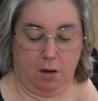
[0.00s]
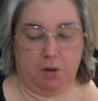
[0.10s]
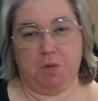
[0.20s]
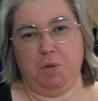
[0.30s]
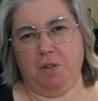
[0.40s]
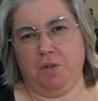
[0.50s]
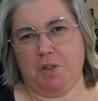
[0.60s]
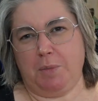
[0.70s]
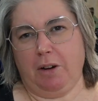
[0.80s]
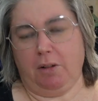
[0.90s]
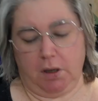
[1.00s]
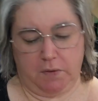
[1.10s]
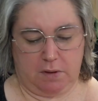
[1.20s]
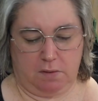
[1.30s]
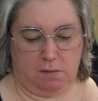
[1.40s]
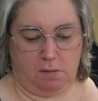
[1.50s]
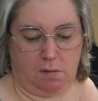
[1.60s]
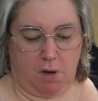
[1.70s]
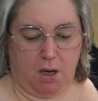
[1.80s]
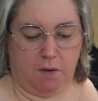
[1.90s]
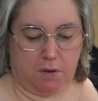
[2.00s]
Should we do first paragraphs? I have